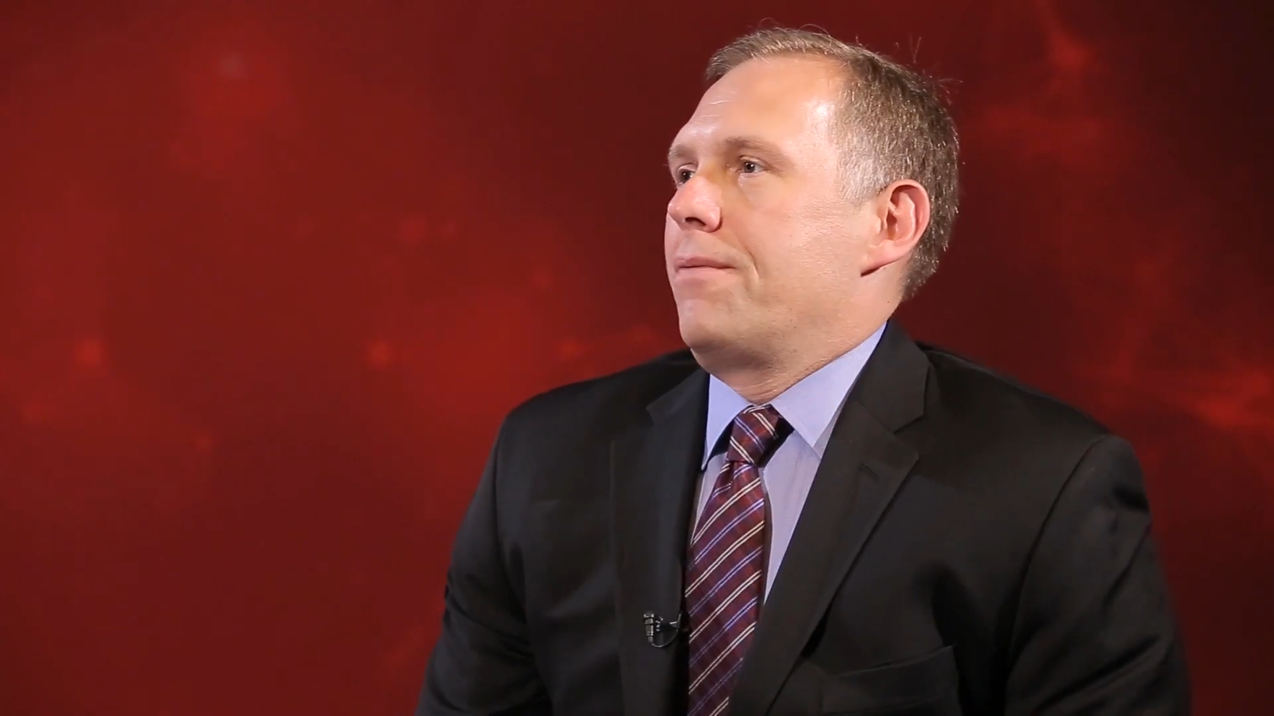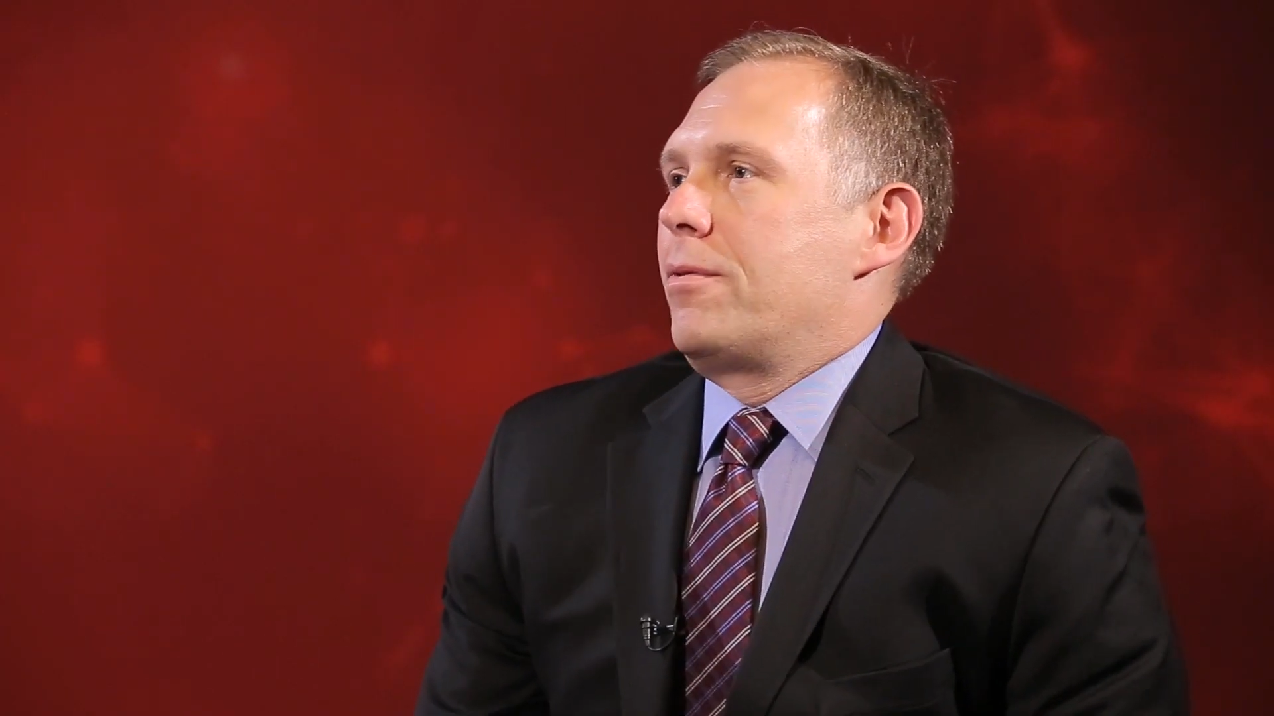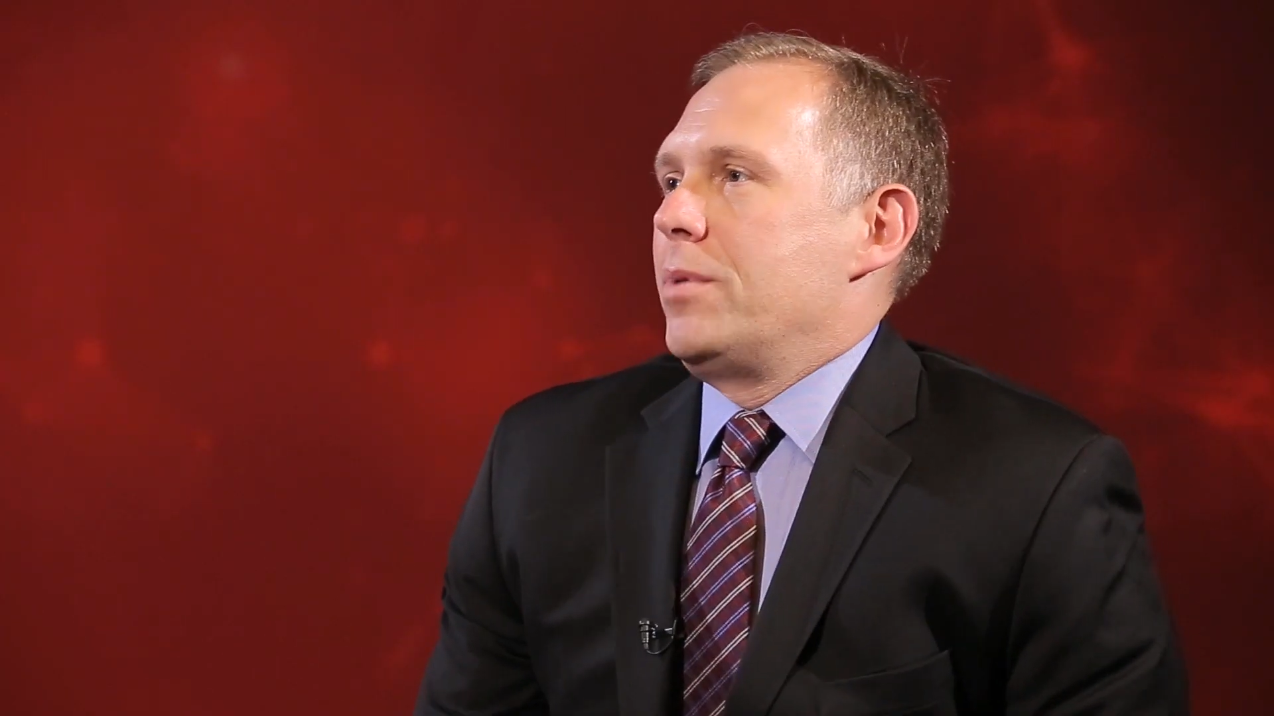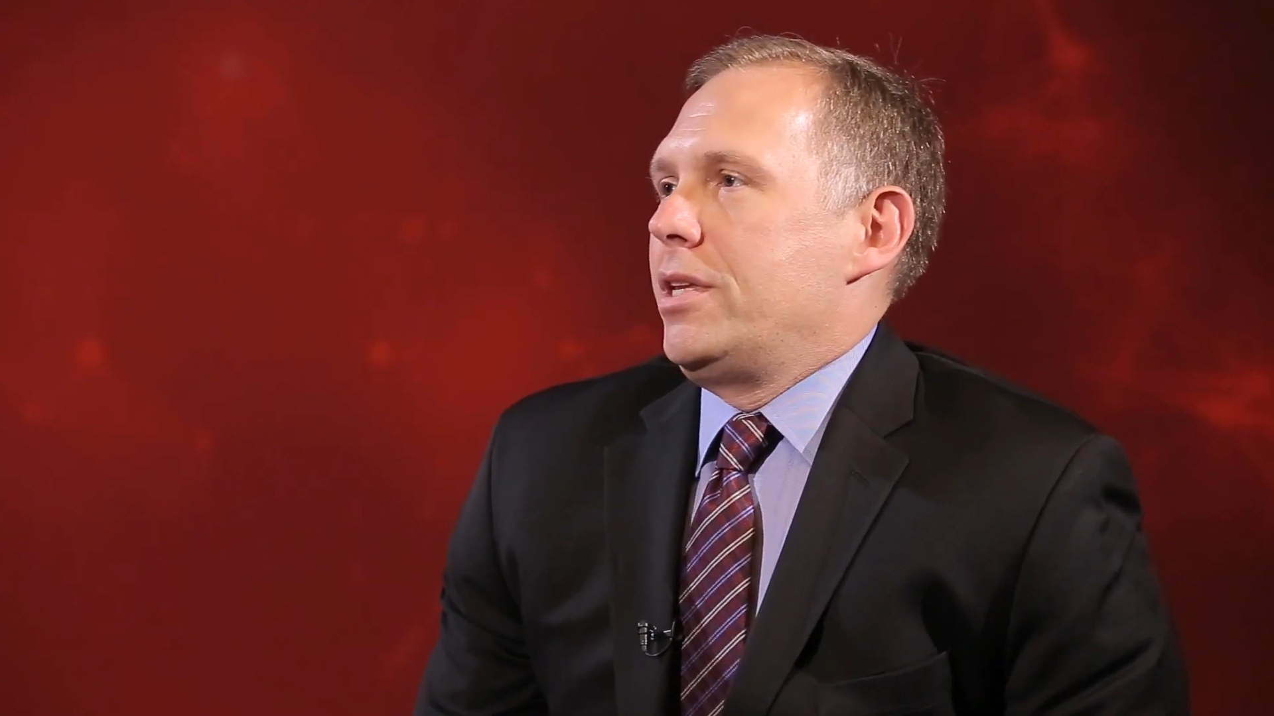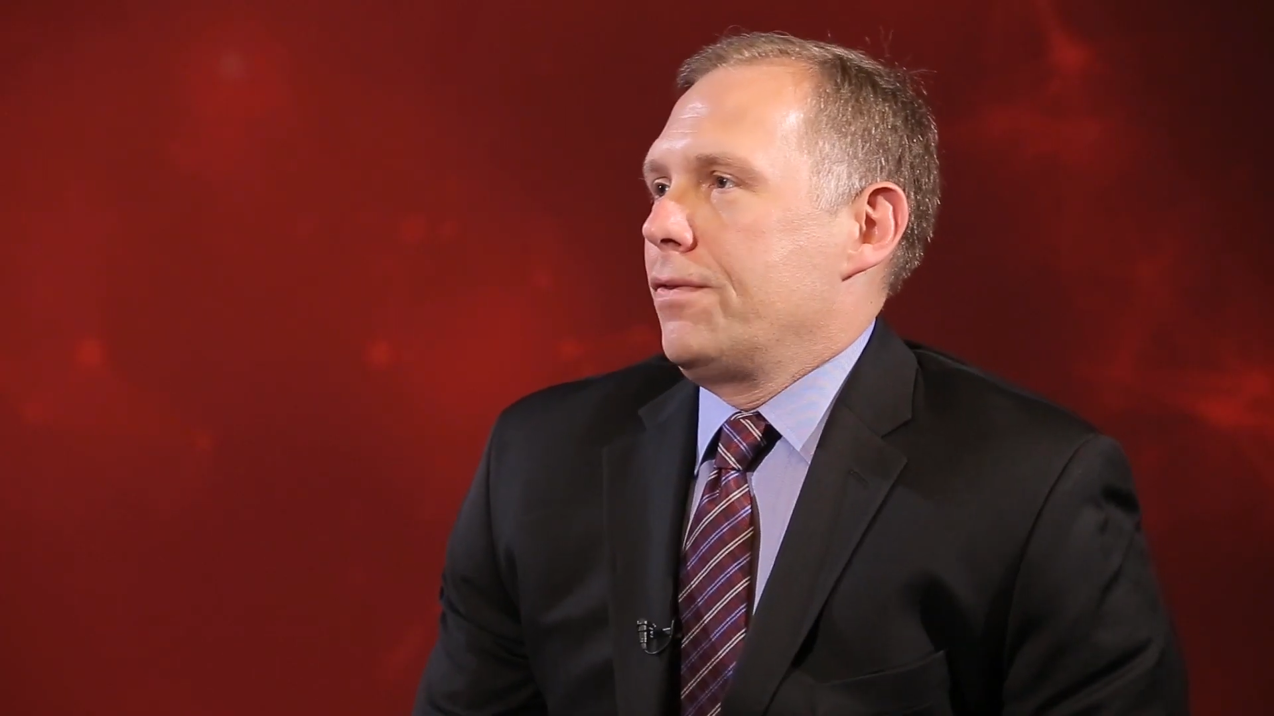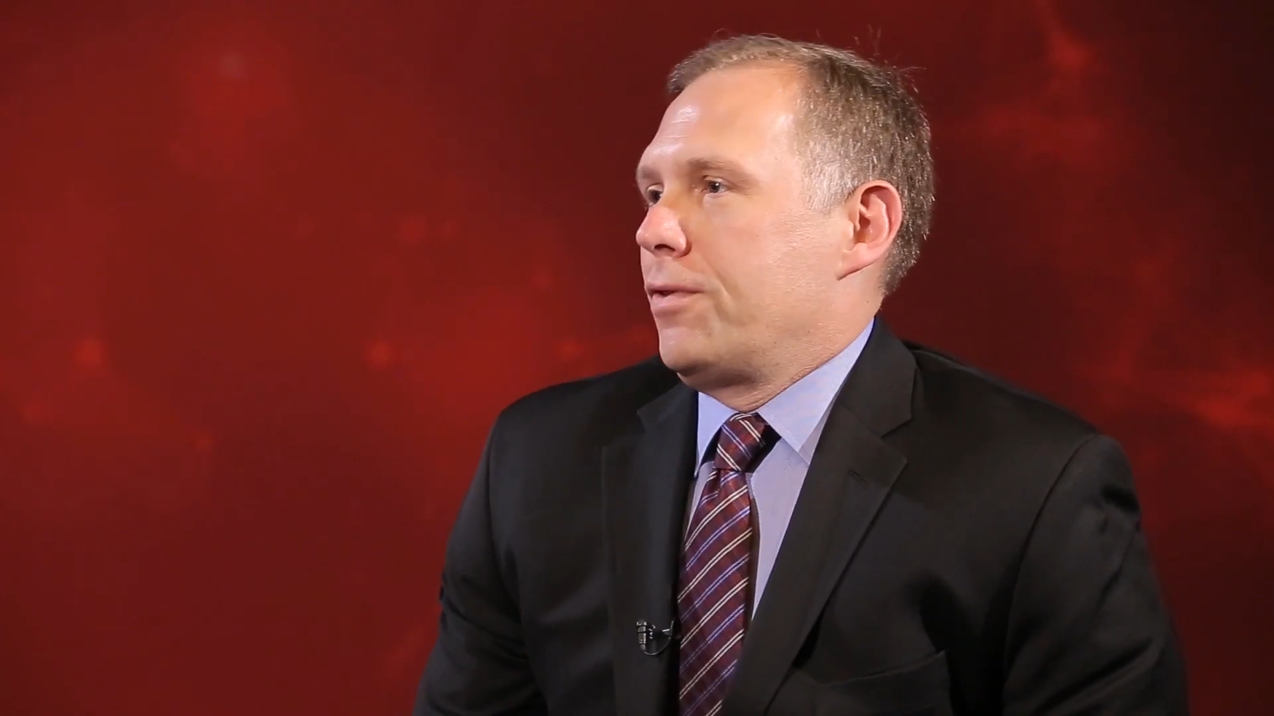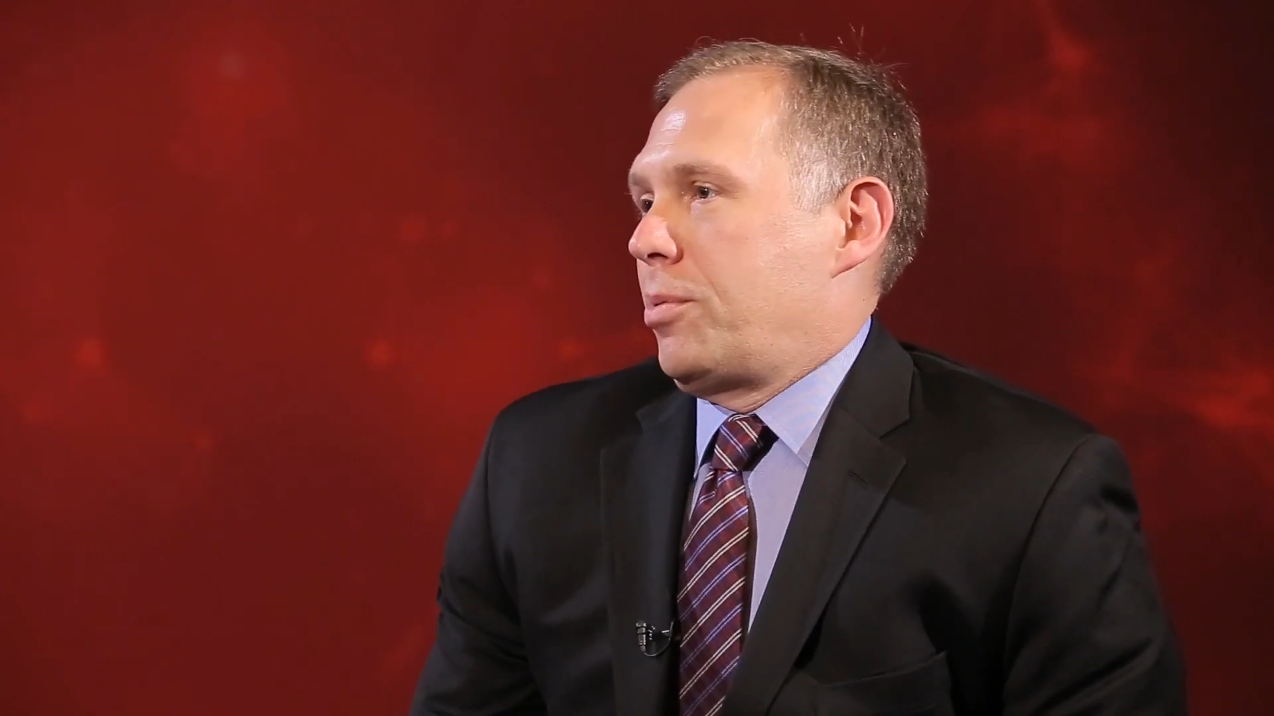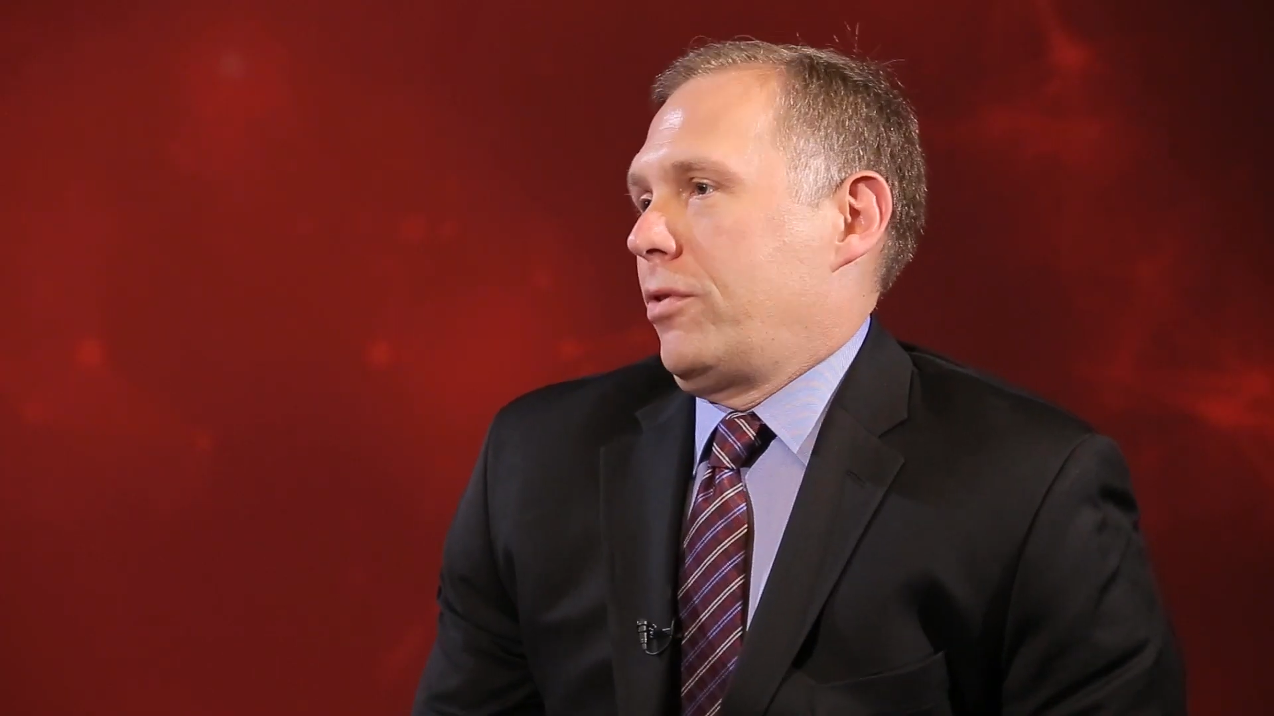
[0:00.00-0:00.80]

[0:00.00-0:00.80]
From a deal flow